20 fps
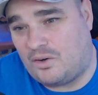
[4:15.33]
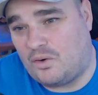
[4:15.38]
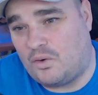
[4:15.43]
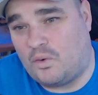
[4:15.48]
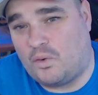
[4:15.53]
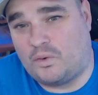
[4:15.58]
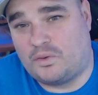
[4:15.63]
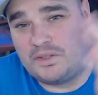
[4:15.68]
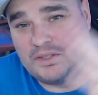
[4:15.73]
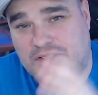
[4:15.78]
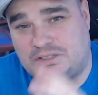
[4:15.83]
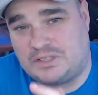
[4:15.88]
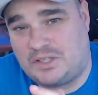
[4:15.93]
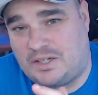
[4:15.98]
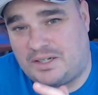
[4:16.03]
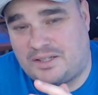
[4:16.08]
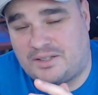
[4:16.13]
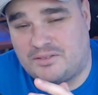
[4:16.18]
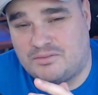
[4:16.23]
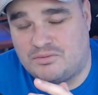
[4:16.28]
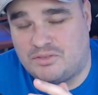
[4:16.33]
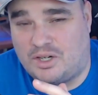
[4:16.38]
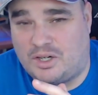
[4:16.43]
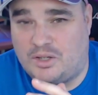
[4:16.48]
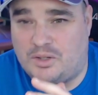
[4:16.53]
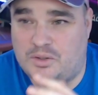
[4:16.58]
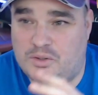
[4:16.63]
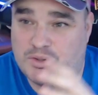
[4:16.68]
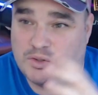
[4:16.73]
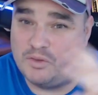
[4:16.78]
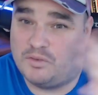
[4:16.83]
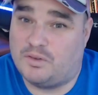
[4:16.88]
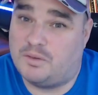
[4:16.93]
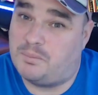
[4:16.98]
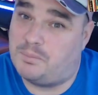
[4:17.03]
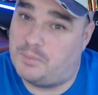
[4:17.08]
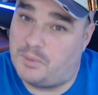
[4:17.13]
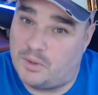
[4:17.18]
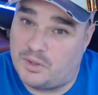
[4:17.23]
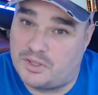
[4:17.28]
or the side of the road or a
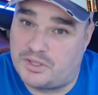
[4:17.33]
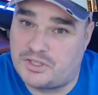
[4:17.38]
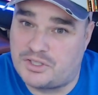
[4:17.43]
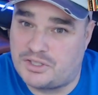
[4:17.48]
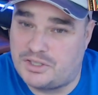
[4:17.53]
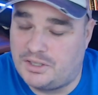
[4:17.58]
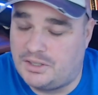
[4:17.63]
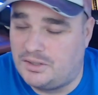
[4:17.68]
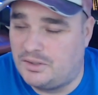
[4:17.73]
bush